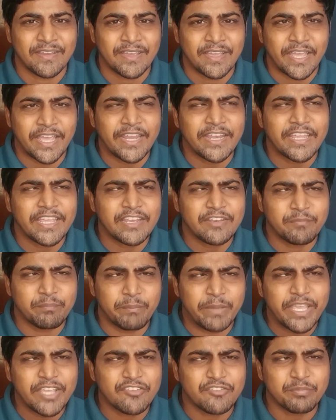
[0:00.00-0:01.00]
and it
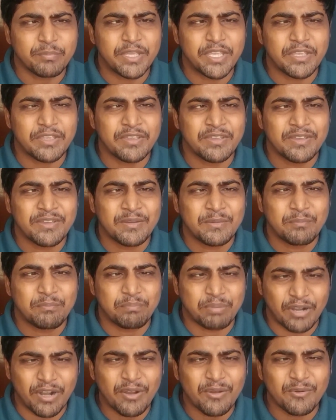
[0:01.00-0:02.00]
makes me
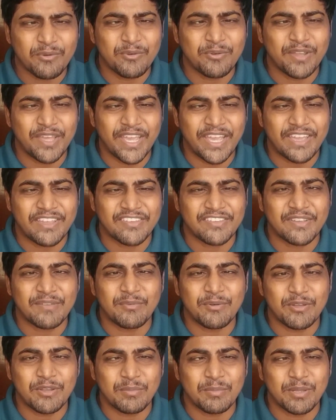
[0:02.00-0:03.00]
proud as a
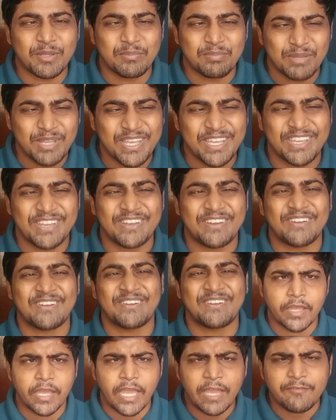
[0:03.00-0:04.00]
volleyball player.
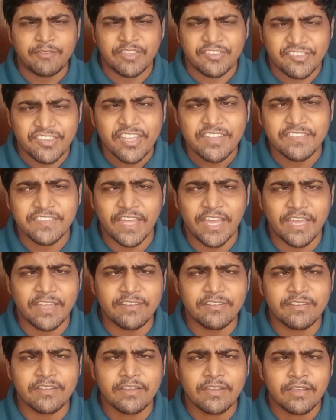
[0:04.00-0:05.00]
Having said
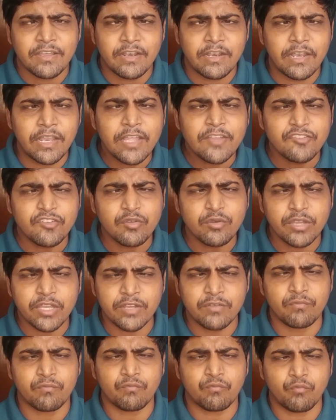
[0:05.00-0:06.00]
that, let's look
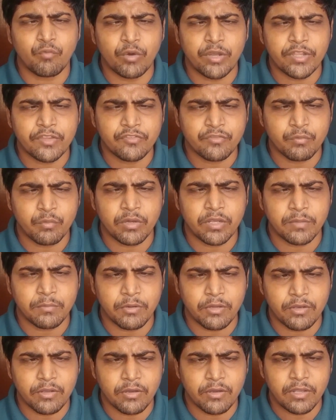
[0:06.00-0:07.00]
at what is
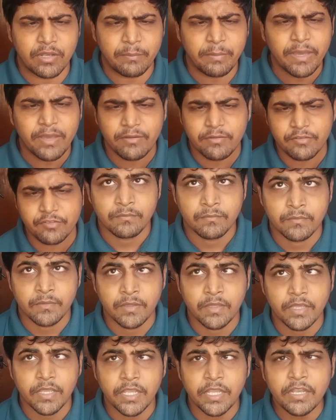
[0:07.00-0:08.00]
volleyball all about.
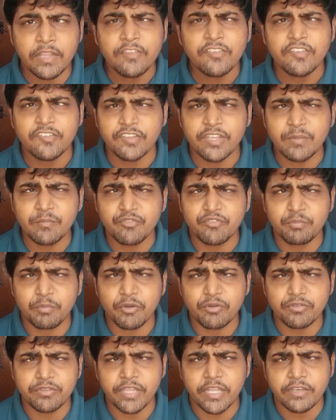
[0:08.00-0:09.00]
It is a team
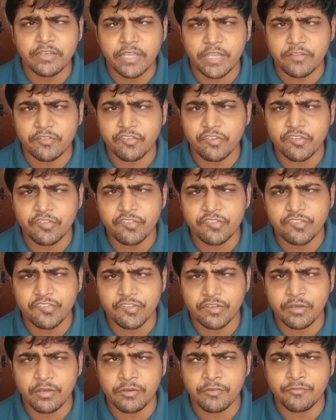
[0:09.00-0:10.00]
sport that consists
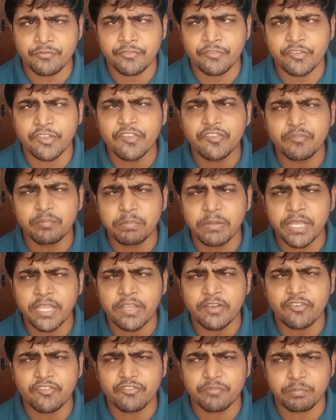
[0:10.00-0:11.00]
of 6
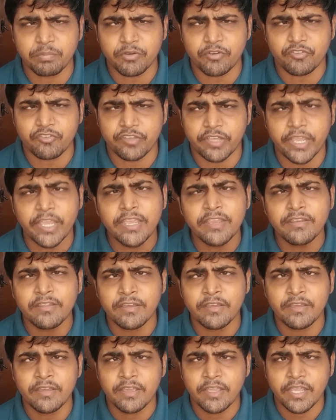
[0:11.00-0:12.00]
players per side,
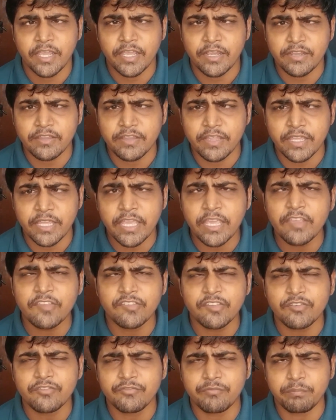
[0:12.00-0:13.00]
and in the
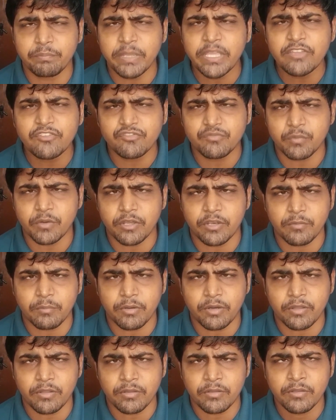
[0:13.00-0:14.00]
case of beach
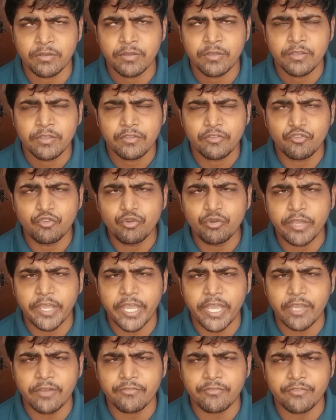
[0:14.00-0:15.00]
volleyball, you
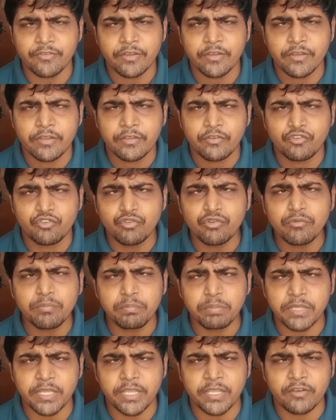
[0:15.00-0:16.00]
have 2
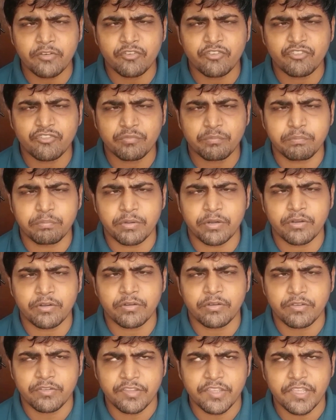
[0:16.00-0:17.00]
players
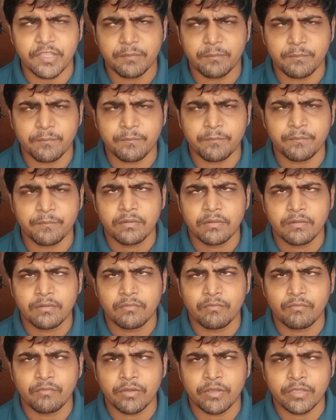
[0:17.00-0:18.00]
per team.
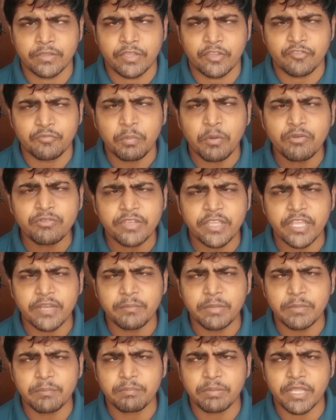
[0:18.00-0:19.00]
The sport can
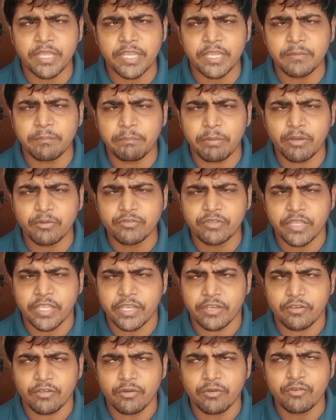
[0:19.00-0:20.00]
be played both
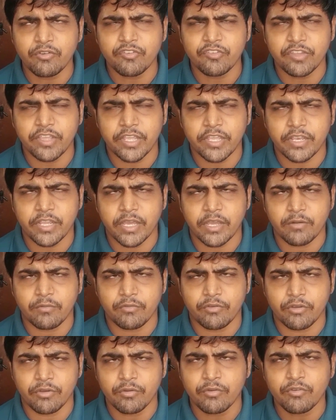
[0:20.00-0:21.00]
indoors and
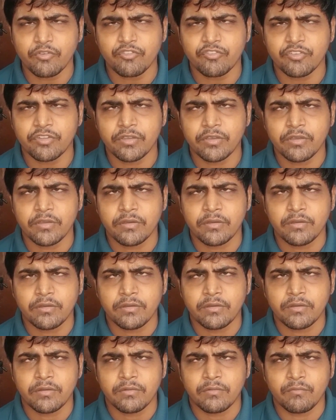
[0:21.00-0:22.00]
outdoors.
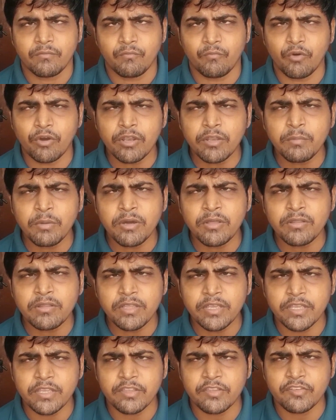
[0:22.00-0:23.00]
Volleyball
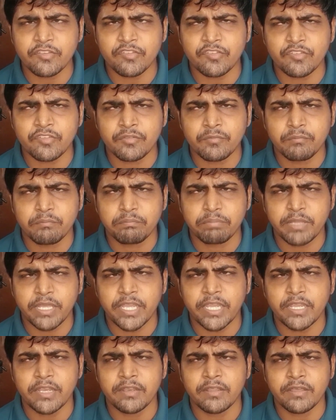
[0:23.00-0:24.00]
is
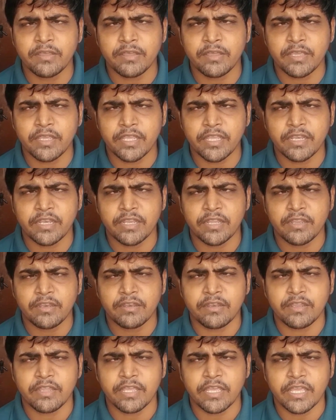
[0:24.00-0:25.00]
played in
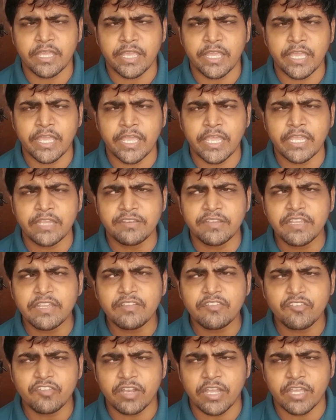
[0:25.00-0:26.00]
an
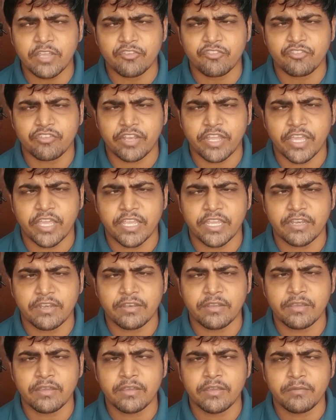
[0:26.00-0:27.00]

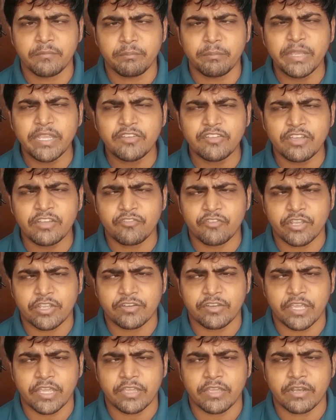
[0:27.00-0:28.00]
18/9 meter
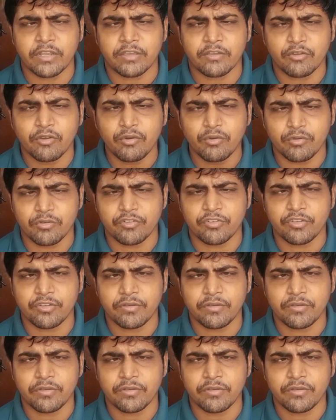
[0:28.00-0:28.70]
rectangular court.